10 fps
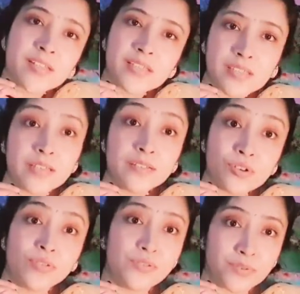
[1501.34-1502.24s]
skills
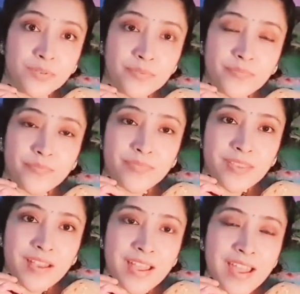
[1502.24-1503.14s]
also,
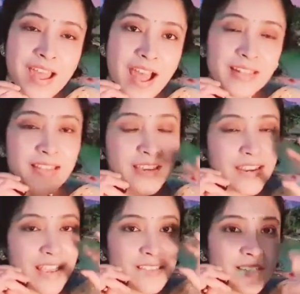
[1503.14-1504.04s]
and they can
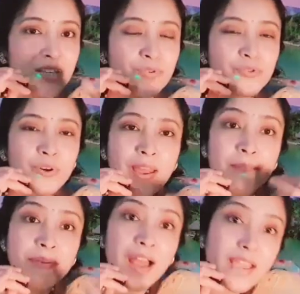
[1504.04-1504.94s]
execute or
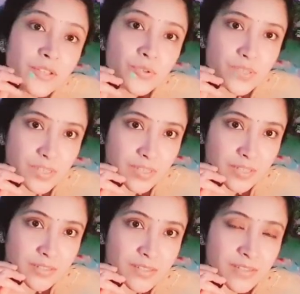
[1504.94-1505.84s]
apply those
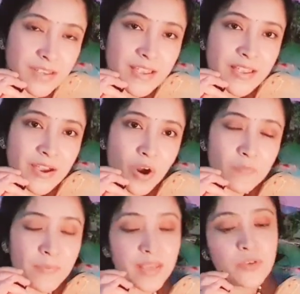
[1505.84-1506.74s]
skills or
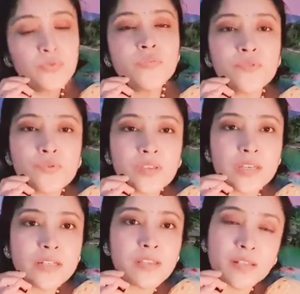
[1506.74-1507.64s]
make use of those
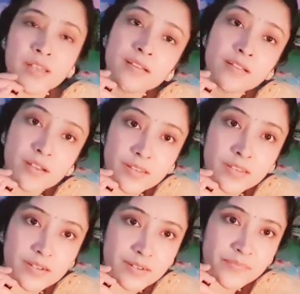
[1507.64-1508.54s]
skills in their
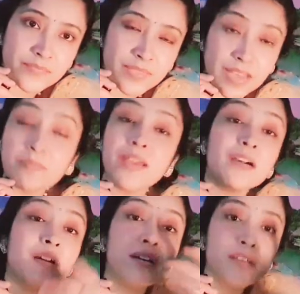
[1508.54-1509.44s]
career. They can make a
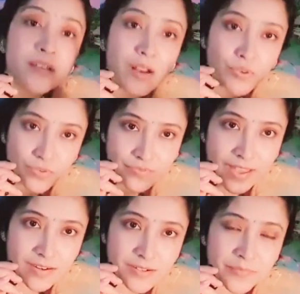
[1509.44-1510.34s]
career out of
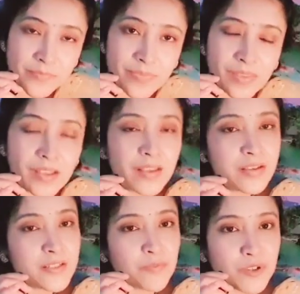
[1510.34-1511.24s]
that.
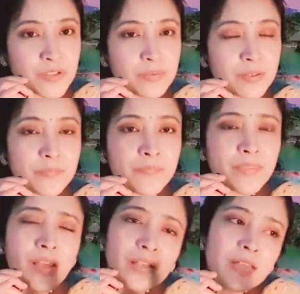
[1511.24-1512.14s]
It's possible.
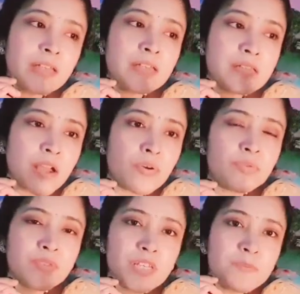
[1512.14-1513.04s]
Now
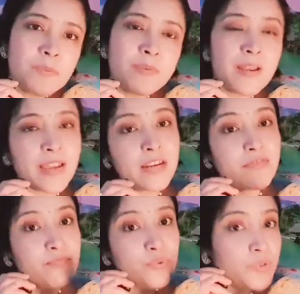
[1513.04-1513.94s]
these people, again,
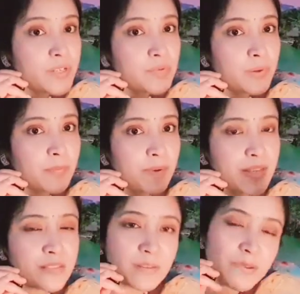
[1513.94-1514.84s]
if moon is well
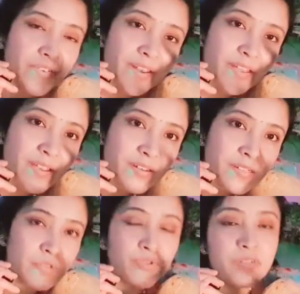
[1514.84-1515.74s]
placed, they'll be very
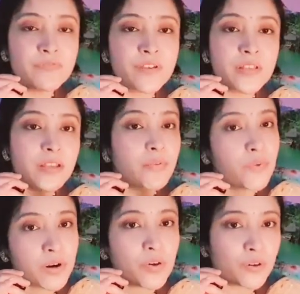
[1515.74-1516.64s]
intuitive in their
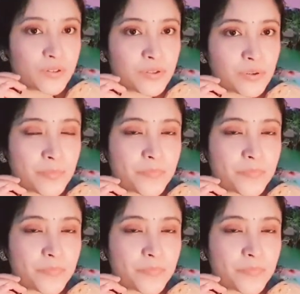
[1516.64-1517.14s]
work also.